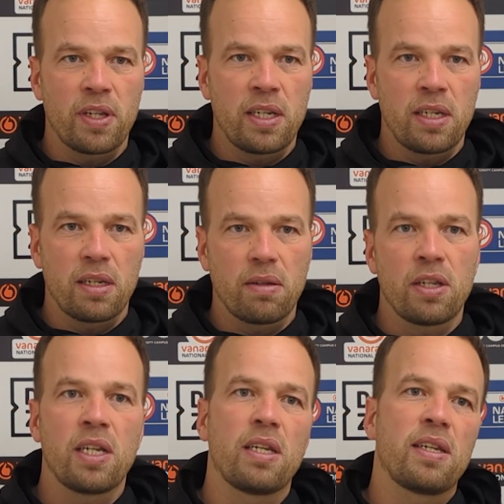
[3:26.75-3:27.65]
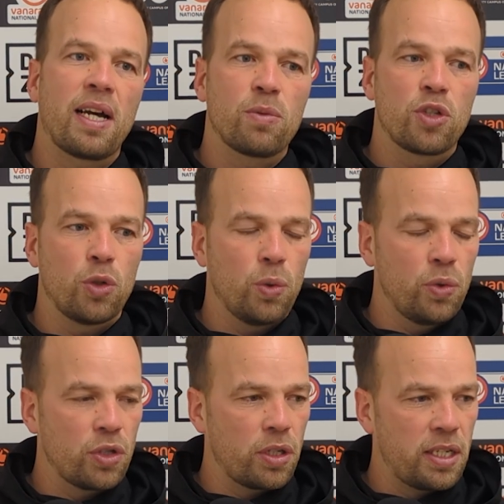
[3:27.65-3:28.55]
They didn't down
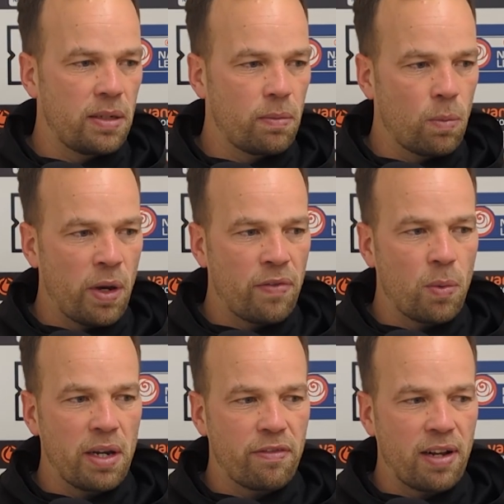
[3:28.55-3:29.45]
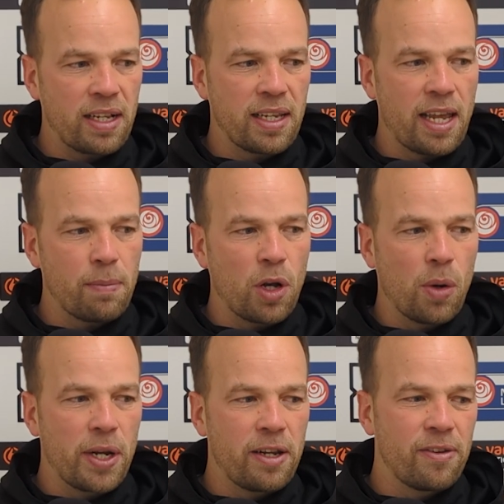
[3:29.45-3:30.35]
tools, or they didn't wave the white flag. They kept
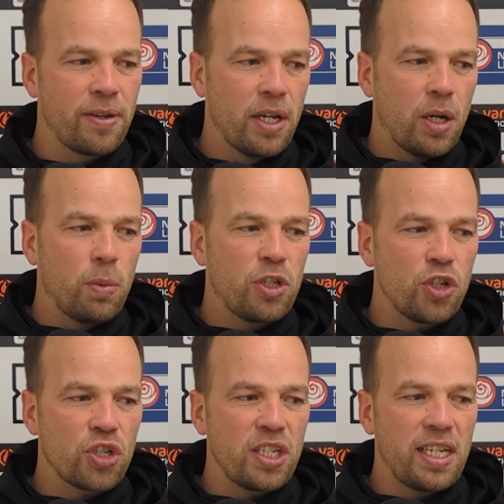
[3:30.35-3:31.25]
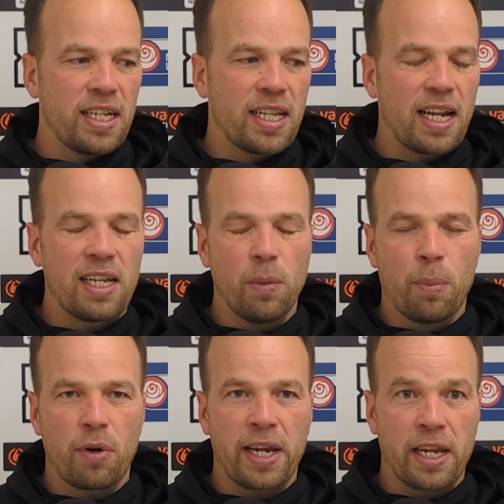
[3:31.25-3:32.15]
going, and we just needed that little
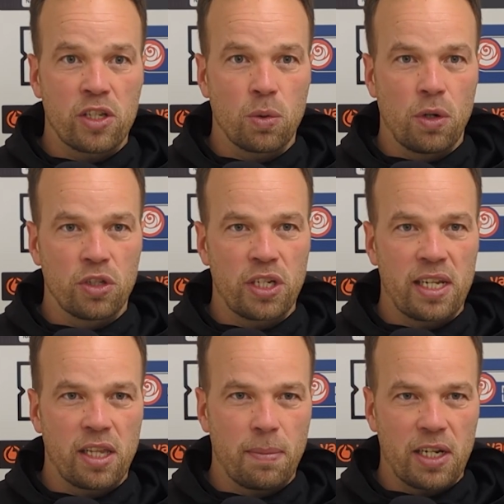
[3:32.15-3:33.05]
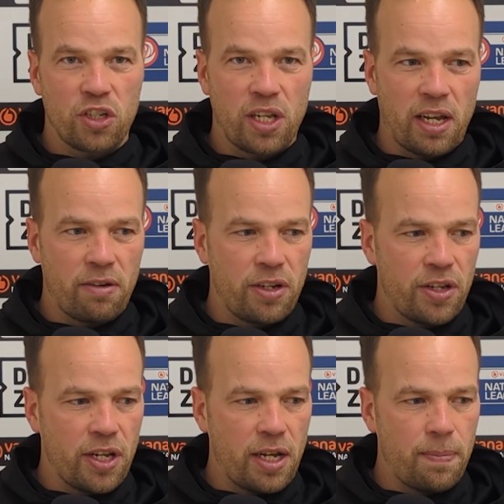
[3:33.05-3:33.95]
break towards the end of the match there,
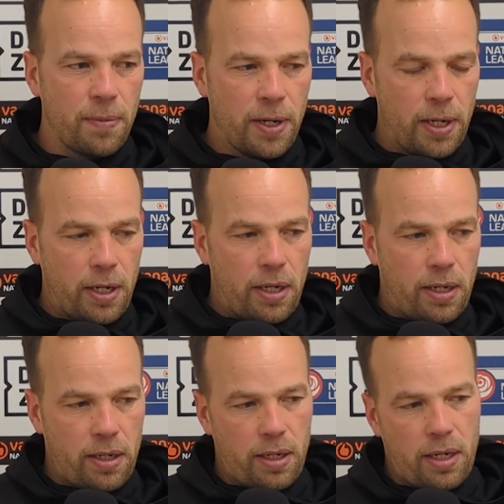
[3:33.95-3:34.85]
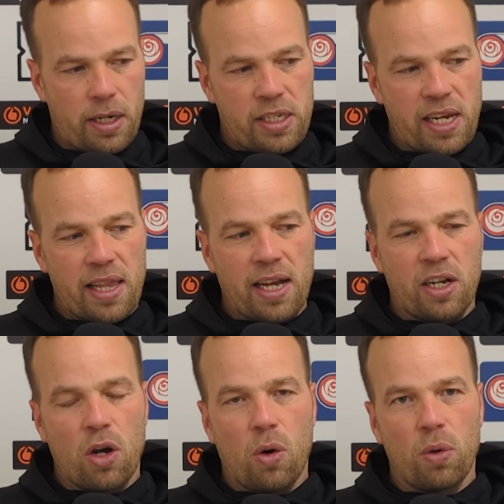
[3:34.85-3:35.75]
and to get
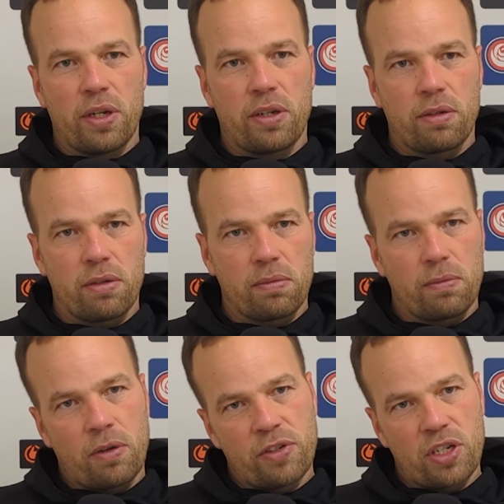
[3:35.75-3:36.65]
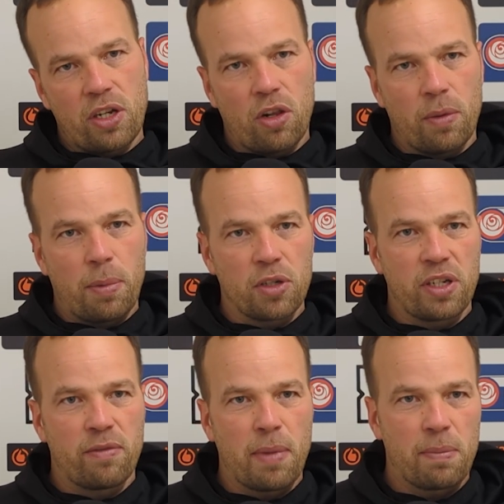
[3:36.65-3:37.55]
that goal, and obviously all the
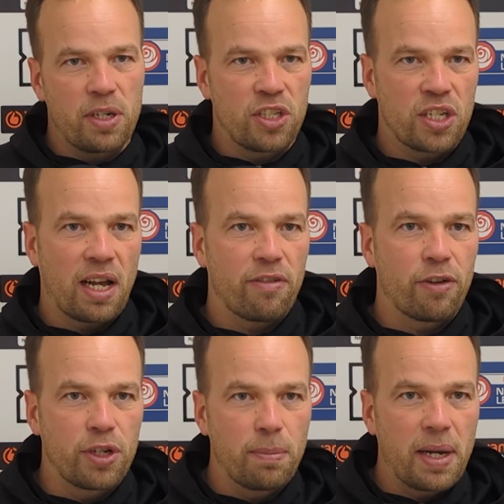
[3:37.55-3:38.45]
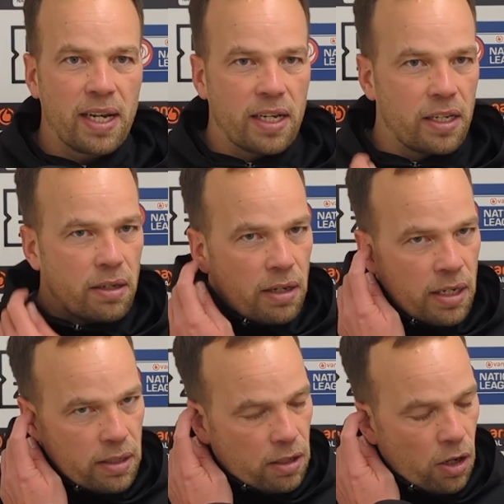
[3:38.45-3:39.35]
positive memories start flooding back,
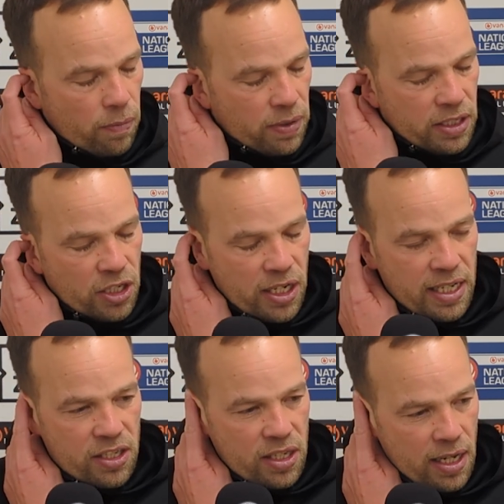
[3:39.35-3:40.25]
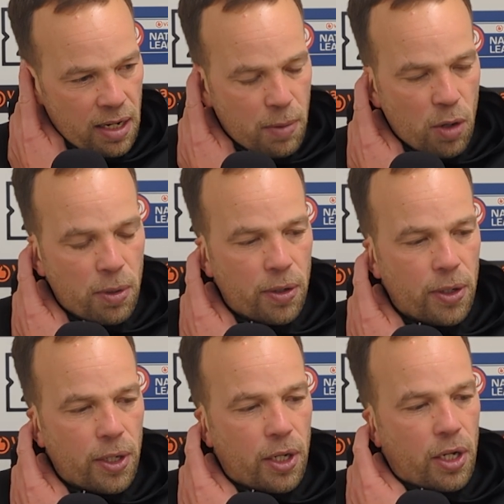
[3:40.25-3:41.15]
and hopefully turn it into the Alamo. But
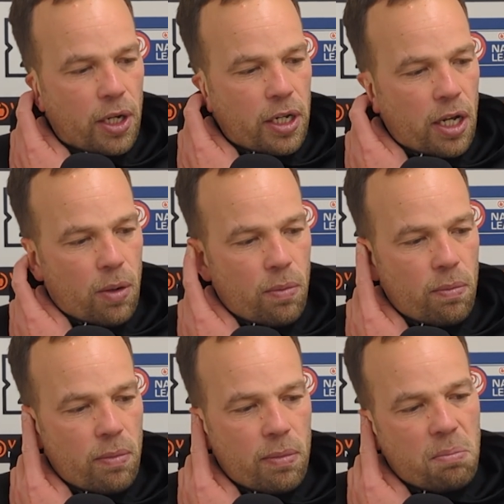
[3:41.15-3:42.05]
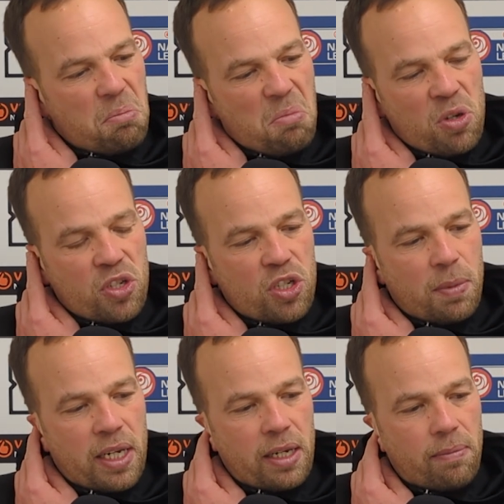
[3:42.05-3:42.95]
no, wasn't to
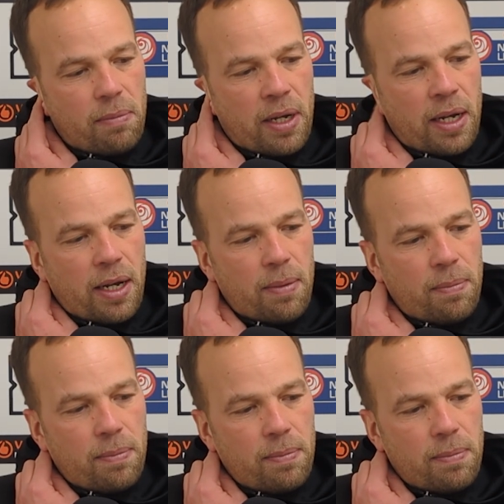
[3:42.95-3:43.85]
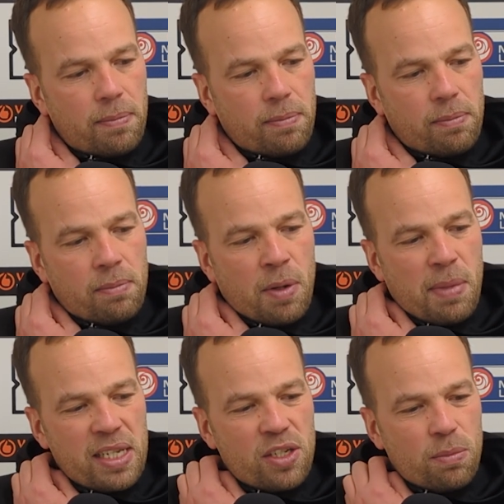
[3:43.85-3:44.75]
be.
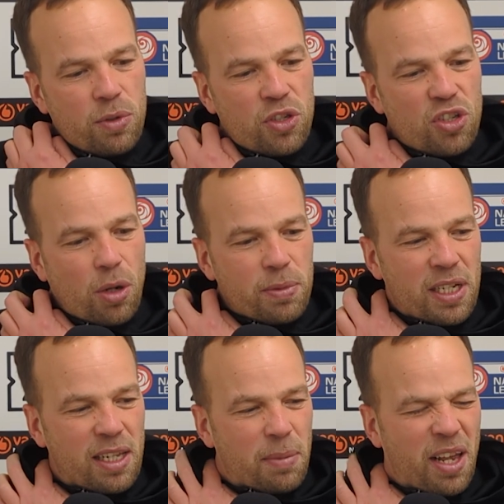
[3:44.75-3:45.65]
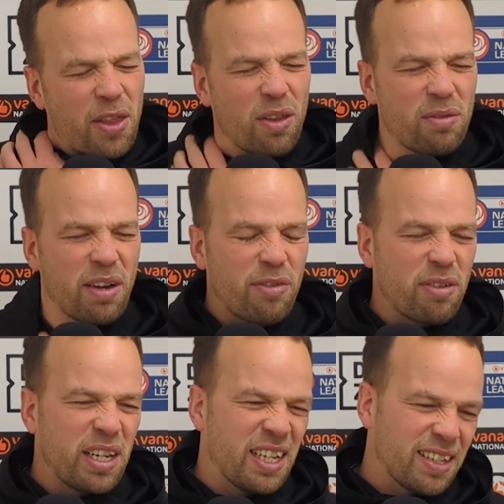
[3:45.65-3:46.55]
Momentum was stopped a little bit. I thought the
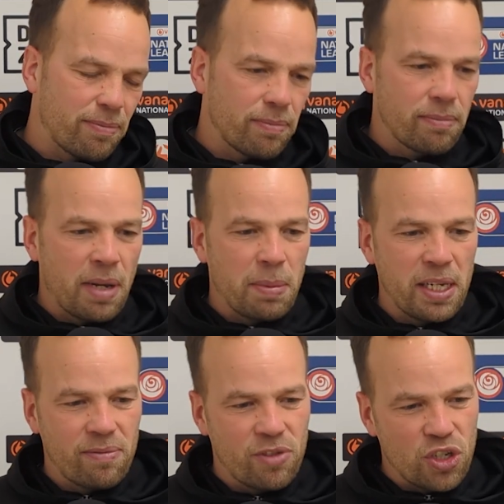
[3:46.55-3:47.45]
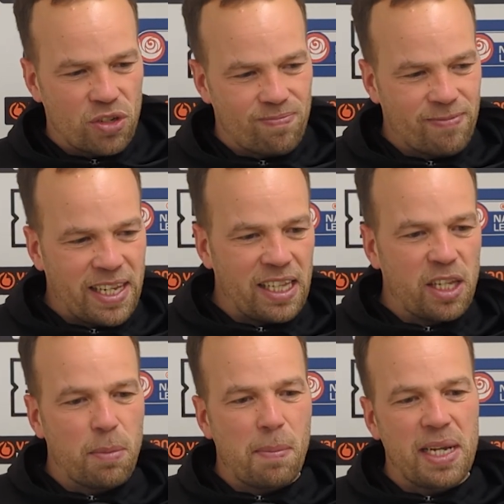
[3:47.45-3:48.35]
referee maybe just killed
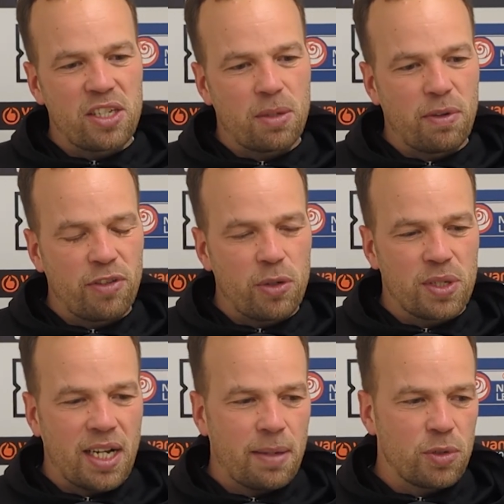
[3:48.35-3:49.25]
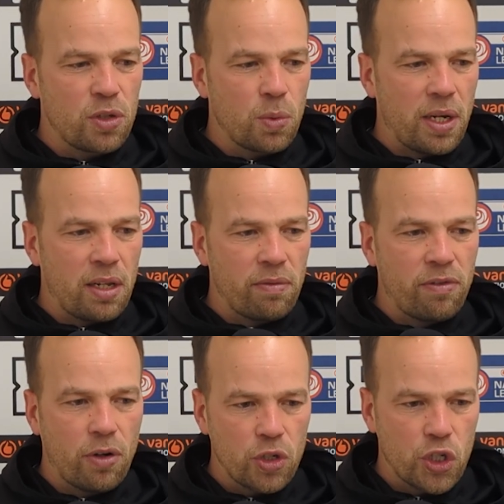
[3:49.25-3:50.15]
the momentum a few times as well,
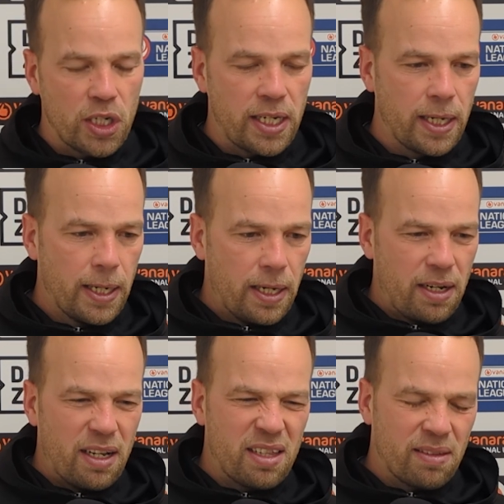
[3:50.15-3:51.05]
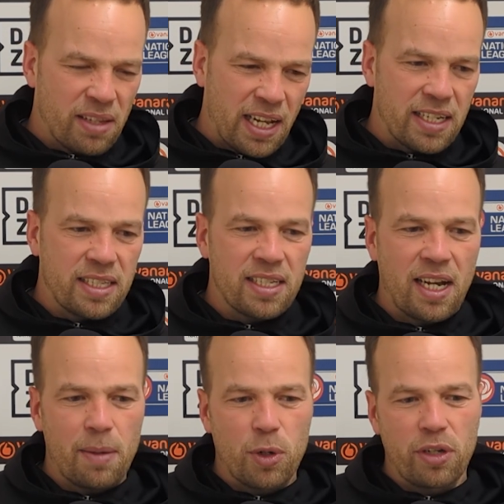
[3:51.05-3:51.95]
unfortunately, and the added
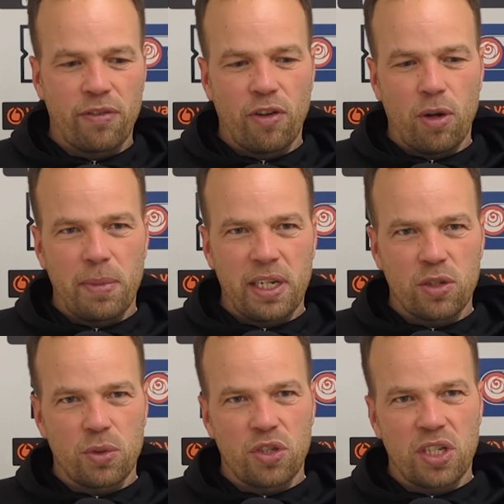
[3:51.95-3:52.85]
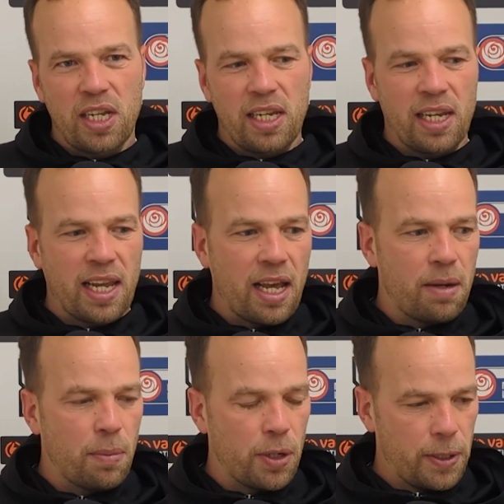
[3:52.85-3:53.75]
time, only 4 minutes, was skinny
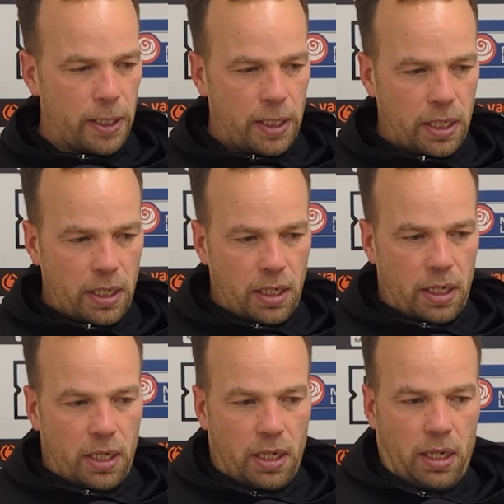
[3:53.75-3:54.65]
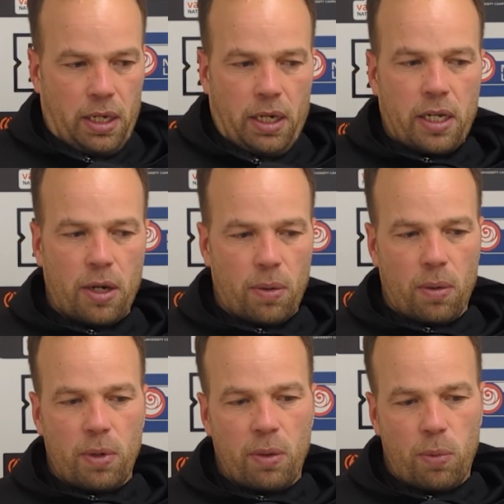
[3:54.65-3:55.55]
again. But no,
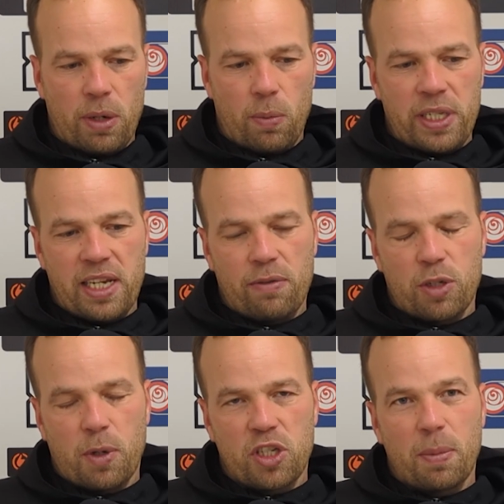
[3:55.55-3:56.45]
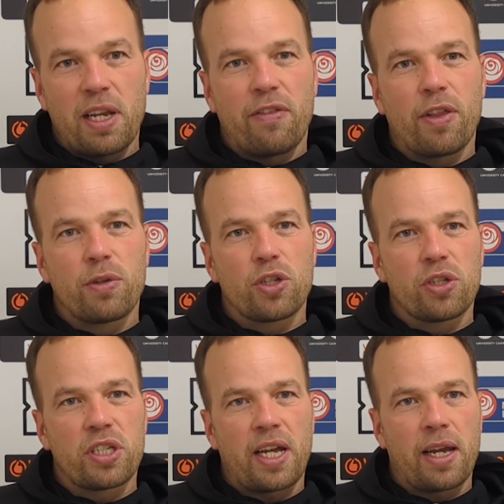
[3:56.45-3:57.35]
we take responsibility for the
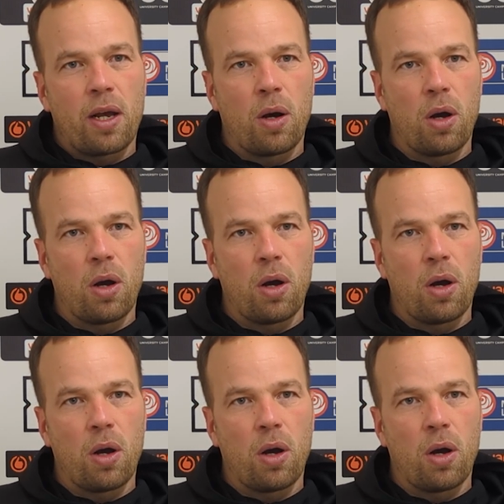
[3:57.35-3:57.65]
result today.